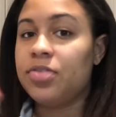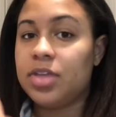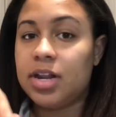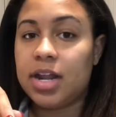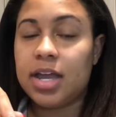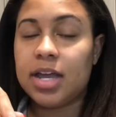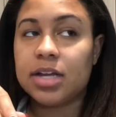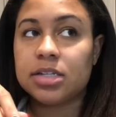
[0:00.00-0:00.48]
the
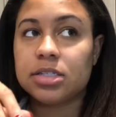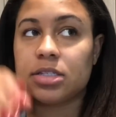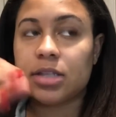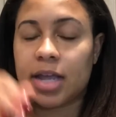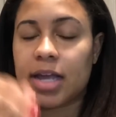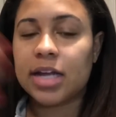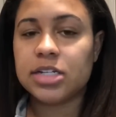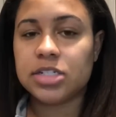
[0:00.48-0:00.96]
next
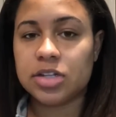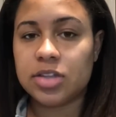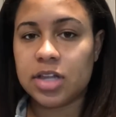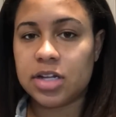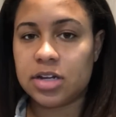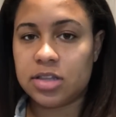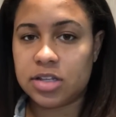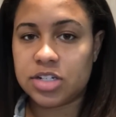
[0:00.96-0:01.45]
until the
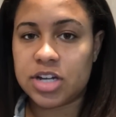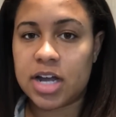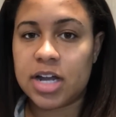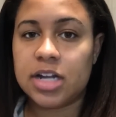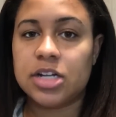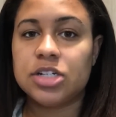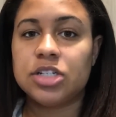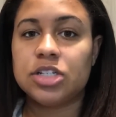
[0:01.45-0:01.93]
end of the
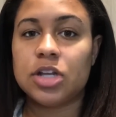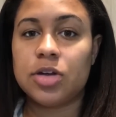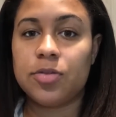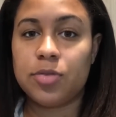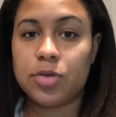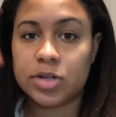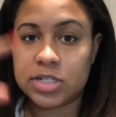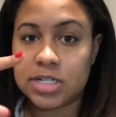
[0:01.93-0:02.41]
challenge, so
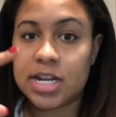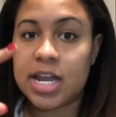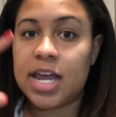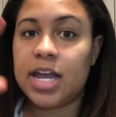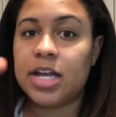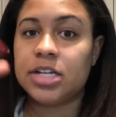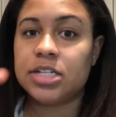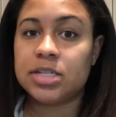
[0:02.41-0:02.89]
for
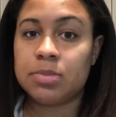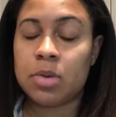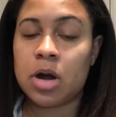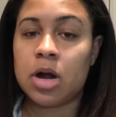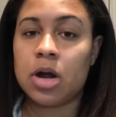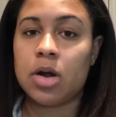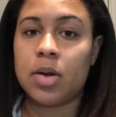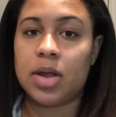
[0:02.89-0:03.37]
today,
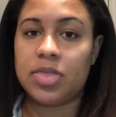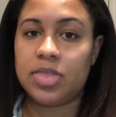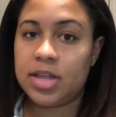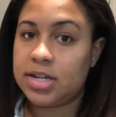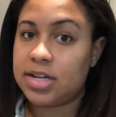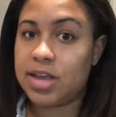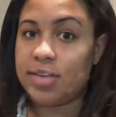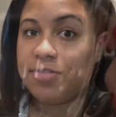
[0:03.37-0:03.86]
tomorrow, and
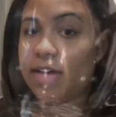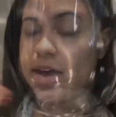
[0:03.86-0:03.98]
then day